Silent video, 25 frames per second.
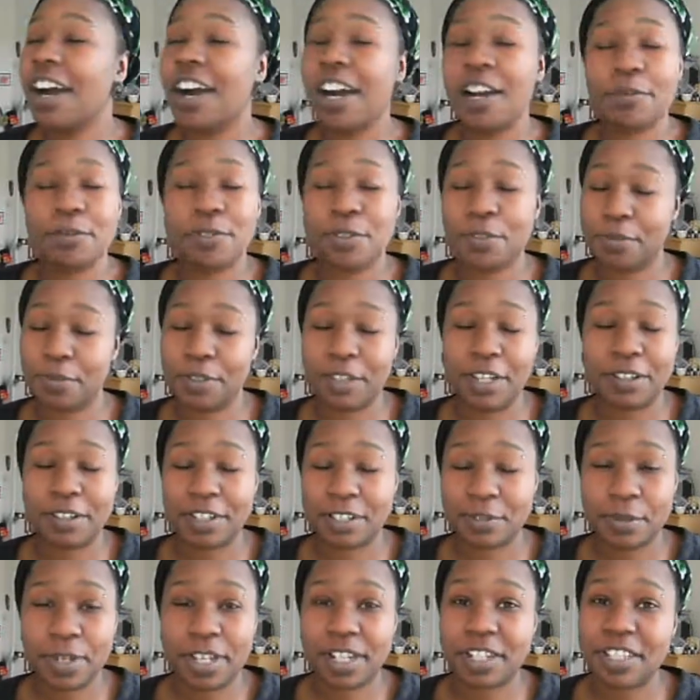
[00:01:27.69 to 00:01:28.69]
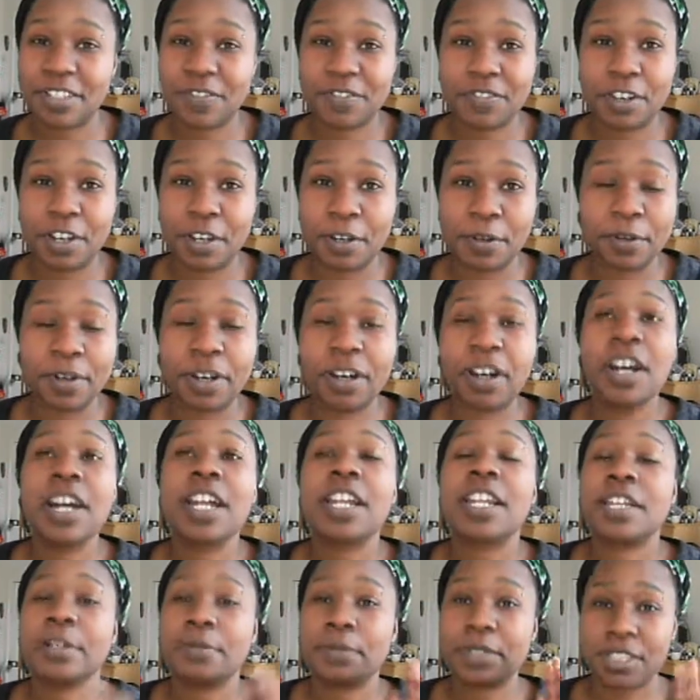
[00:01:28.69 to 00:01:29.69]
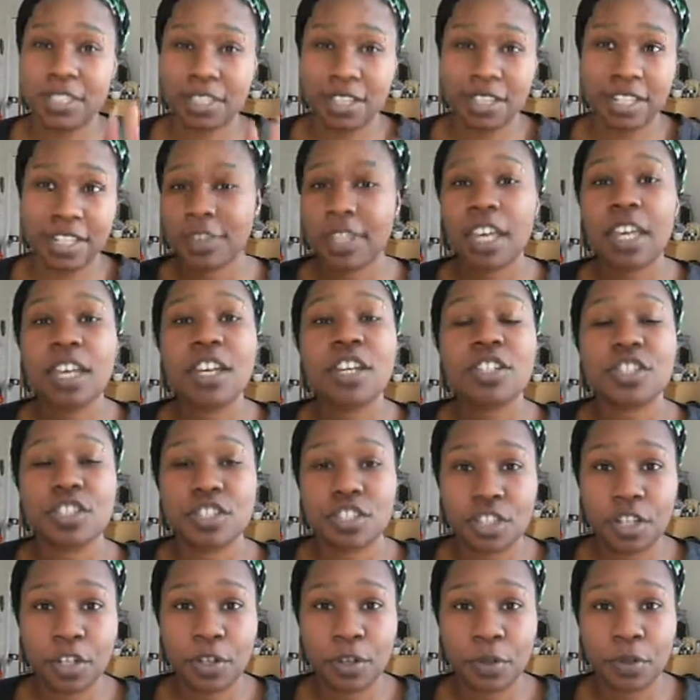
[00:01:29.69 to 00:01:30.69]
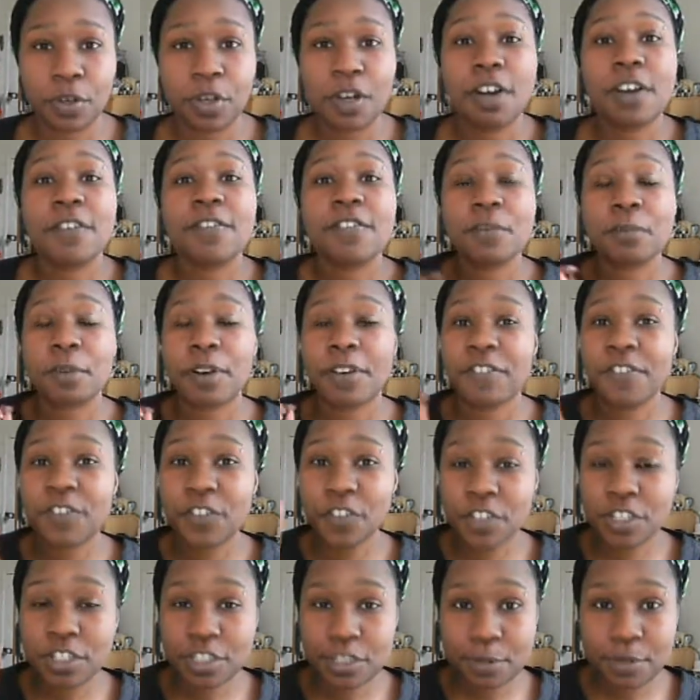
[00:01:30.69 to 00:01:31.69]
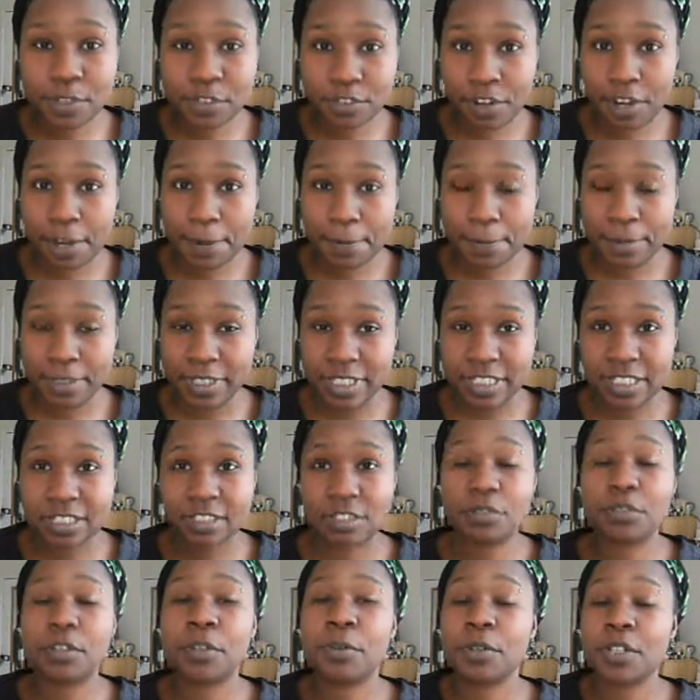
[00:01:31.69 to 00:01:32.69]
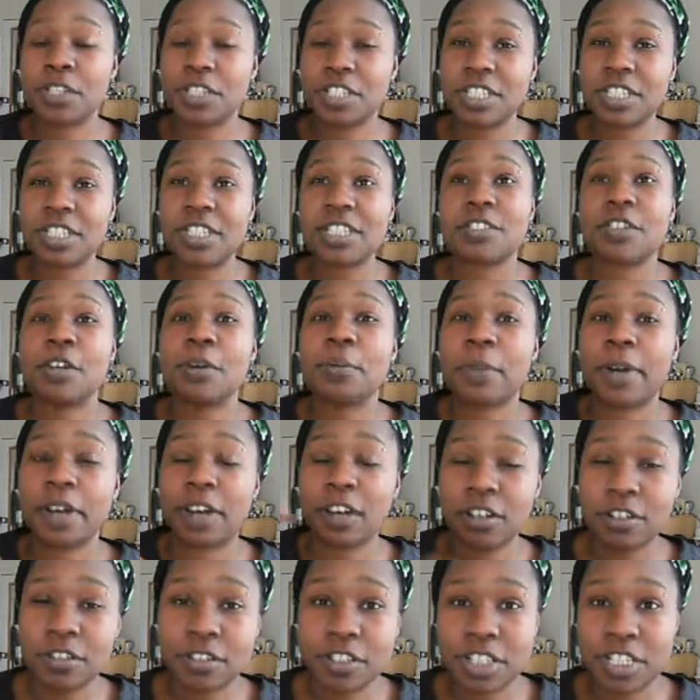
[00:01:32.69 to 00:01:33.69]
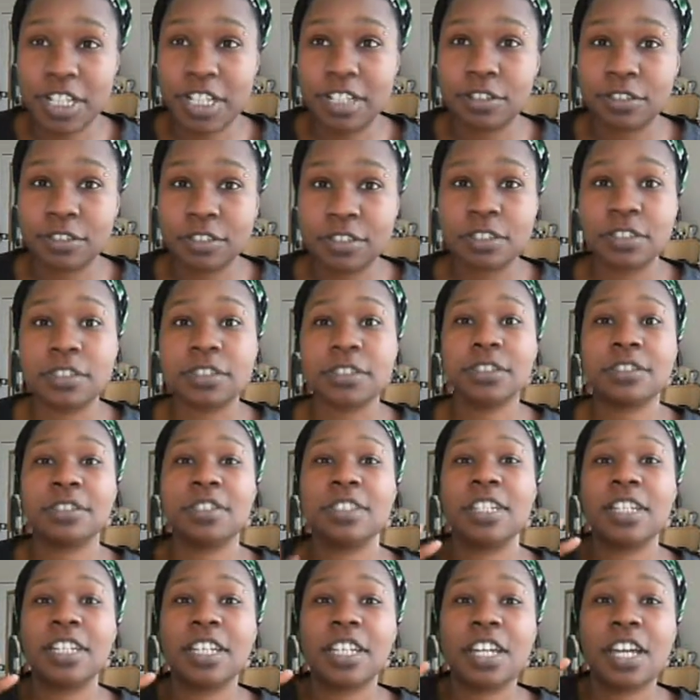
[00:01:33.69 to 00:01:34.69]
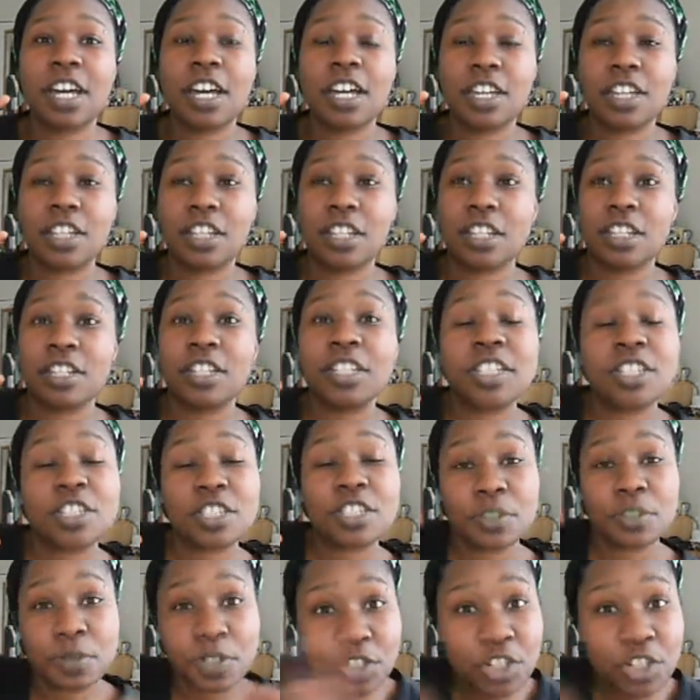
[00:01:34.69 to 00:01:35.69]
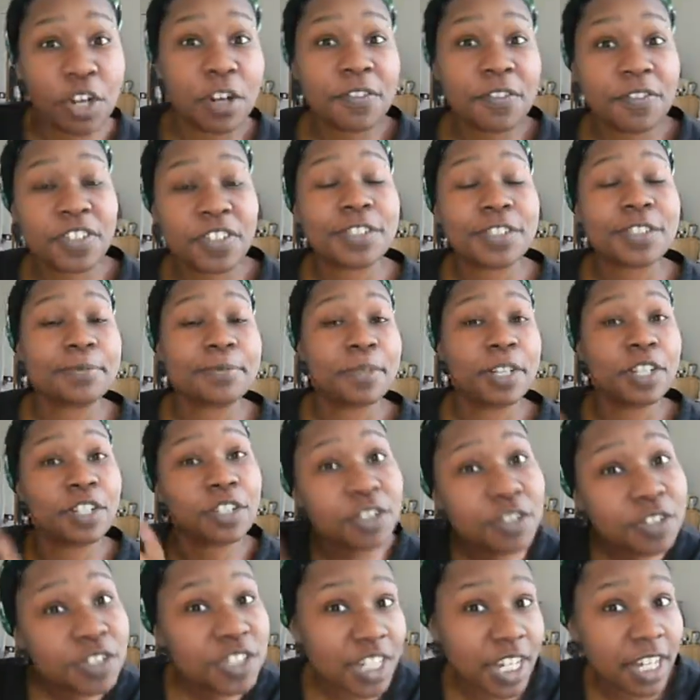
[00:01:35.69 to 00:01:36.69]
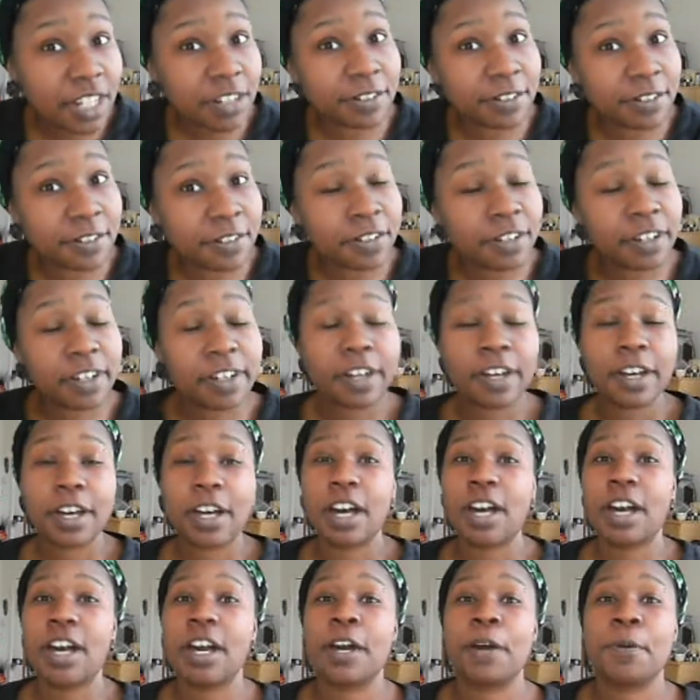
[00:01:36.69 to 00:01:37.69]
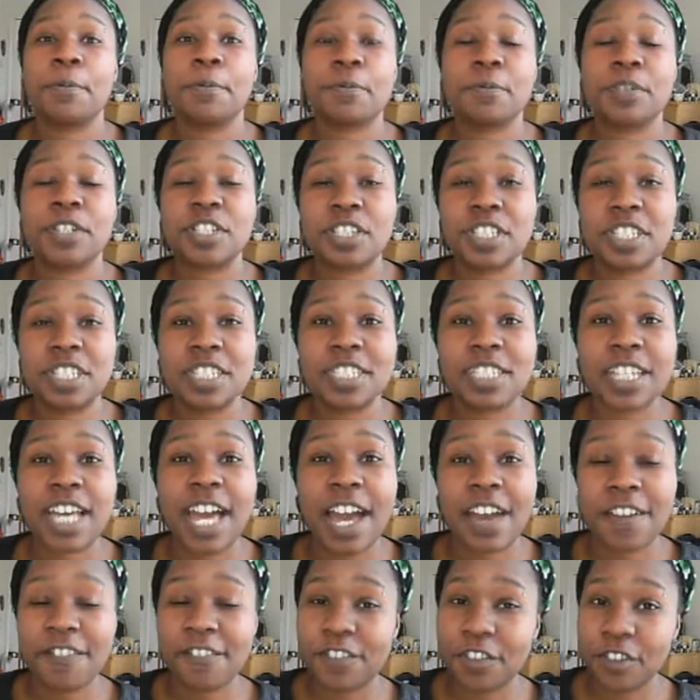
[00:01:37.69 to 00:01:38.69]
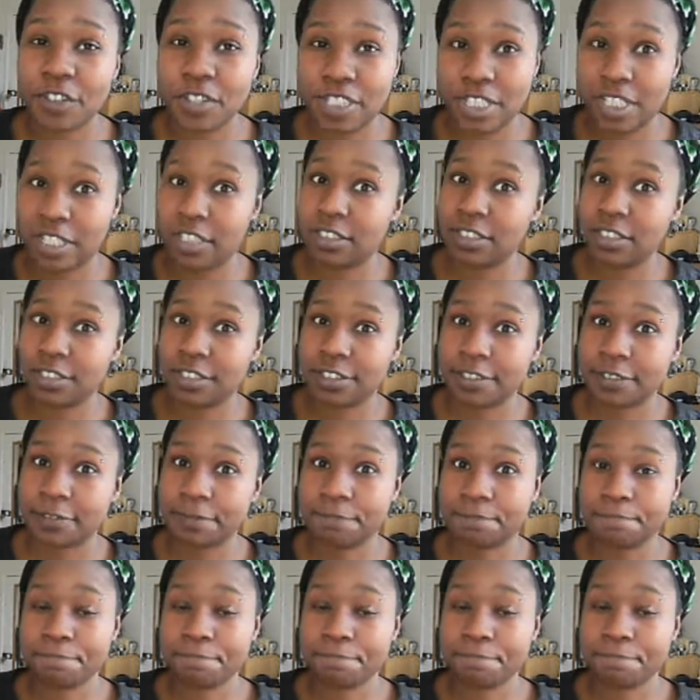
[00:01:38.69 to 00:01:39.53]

I'm not explaining this very well. Let me start again. So, for my 4 subscribers who are watching this on my old channel, you need to switch over to my new channel, which is Afro Tales.